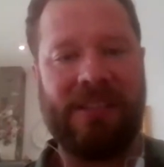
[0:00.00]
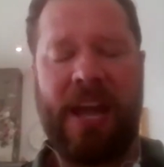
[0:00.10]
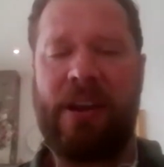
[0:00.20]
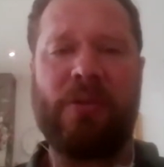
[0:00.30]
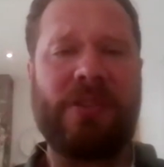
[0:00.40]

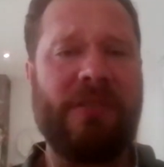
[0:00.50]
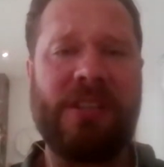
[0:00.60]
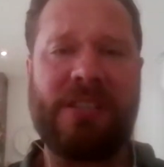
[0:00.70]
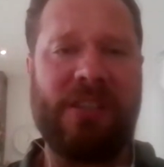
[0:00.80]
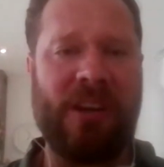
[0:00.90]
And also
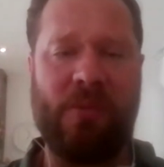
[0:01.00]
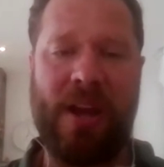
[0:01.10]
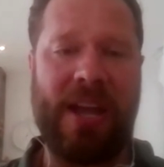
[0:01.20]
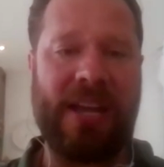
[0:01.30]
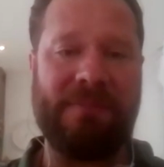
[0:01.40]
just,
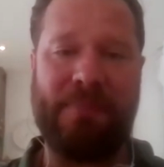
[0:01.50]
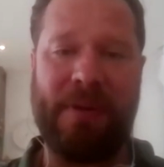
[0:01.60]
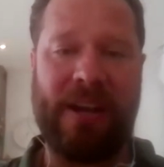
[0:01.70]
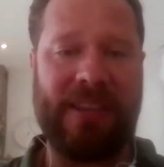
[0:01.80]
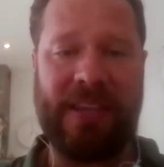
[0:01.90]
where to
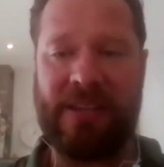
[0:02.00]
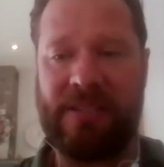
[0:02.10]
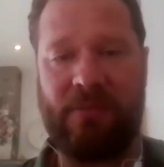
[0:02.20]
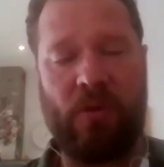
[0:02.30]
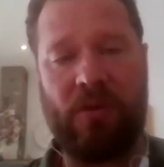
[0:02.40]
buy
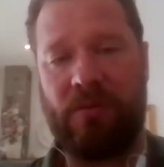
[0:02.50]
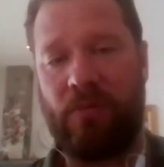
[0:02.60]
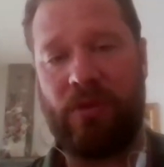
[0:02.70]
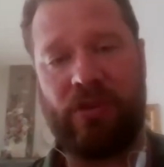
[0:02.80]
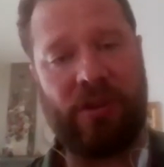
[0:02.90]
things and
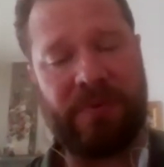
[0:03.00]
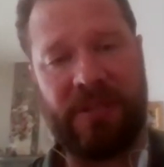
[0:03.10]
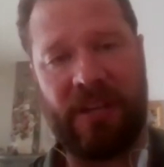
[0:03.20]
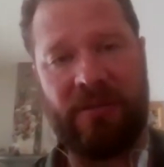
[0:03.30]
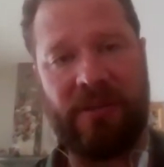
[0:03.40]
what shops
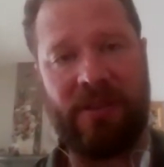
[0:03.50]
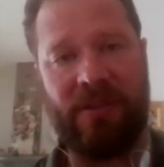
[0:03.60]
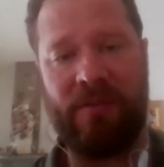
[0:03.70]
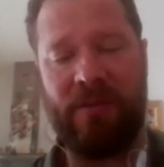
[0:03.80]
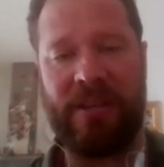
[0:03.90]
to go
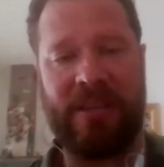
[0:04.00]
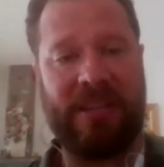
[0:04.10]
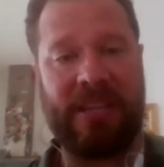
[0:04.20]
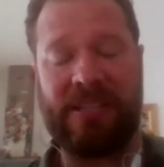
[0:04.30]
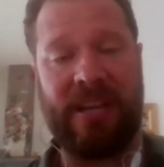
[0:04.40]
to and
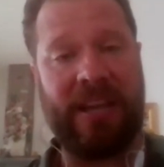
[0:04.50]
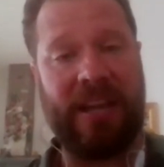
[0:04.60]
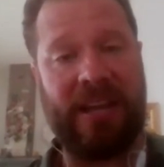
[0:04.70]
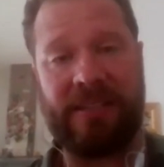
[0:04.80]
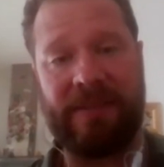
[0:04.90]
things like that.